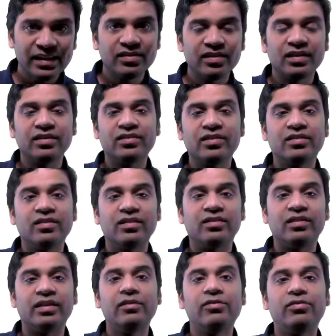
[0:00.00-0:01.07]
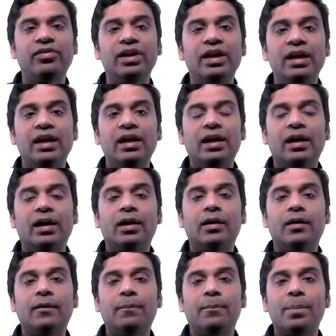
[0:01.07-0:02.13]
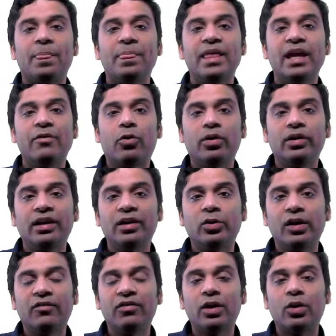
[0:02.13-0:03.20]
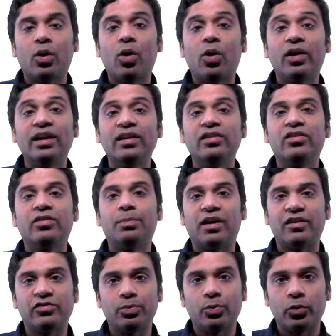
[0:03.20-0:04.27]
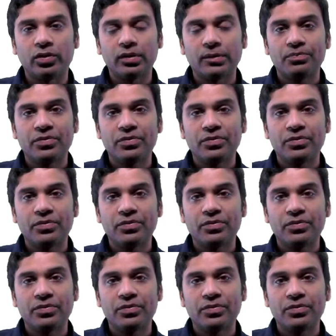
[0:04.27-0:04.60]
citizens itself, they wanted to give an orange passport